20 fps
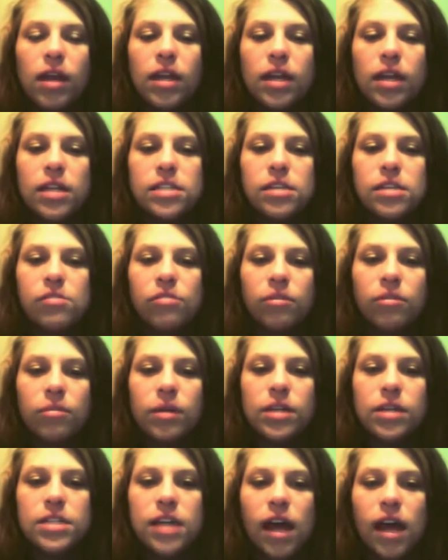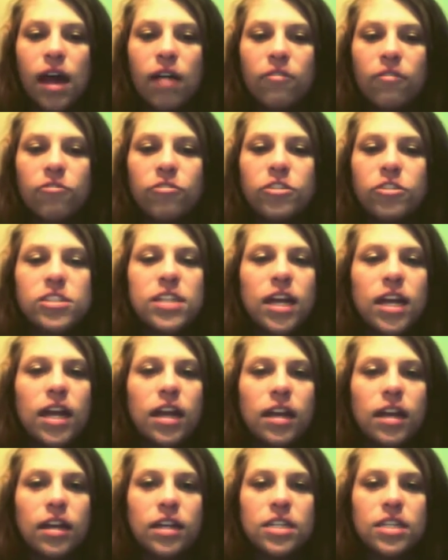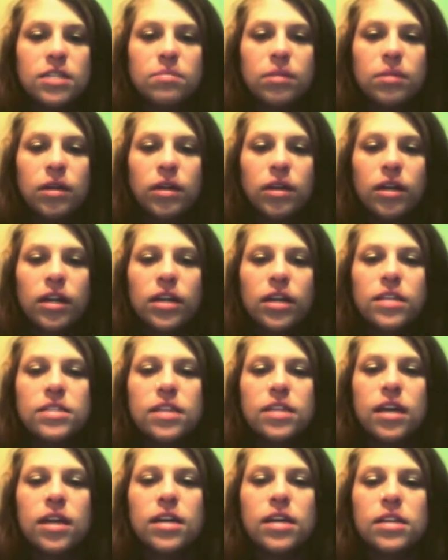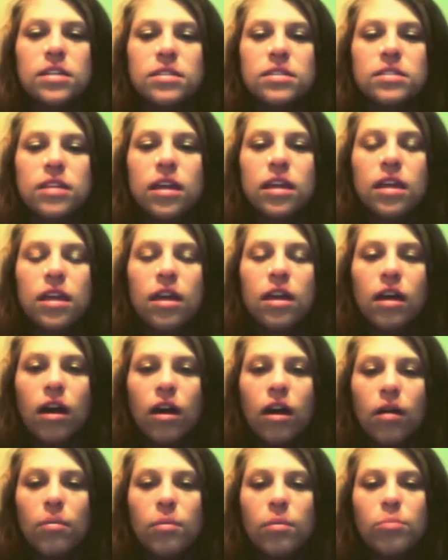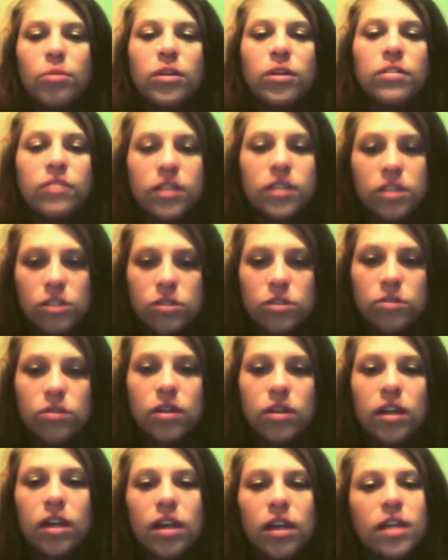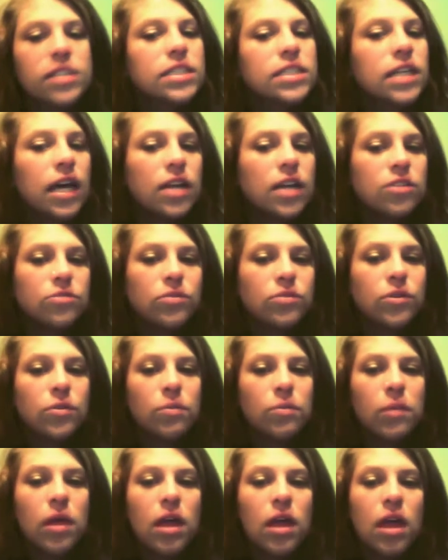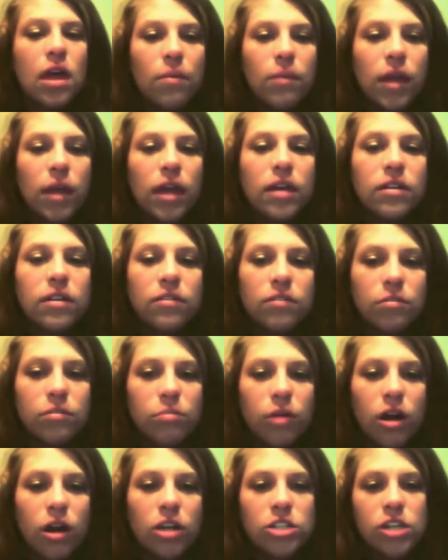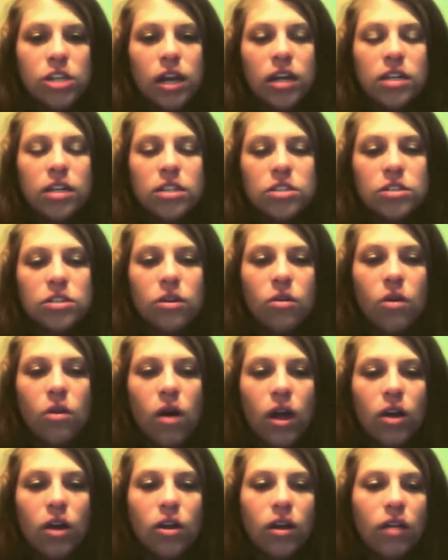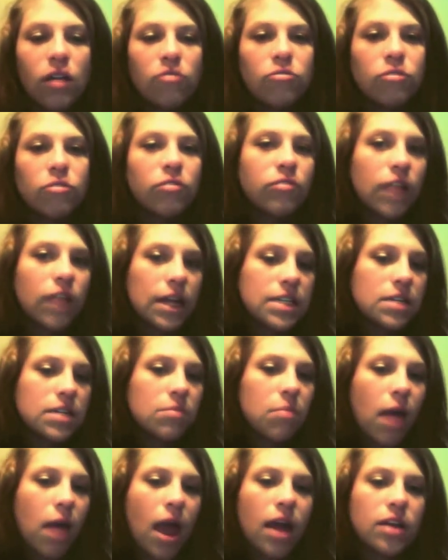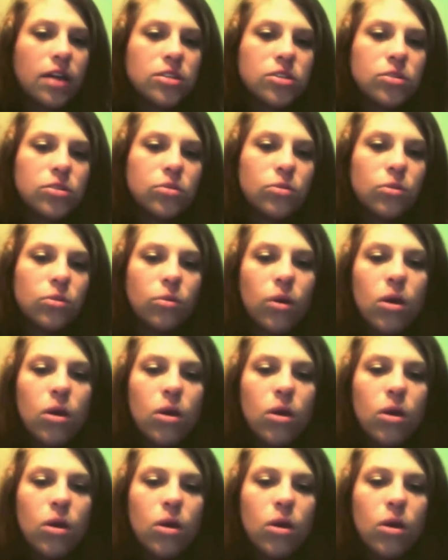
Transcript: easy for me to have firsthand experience as a previous student in his classroom and of the project, so I could have reflected back to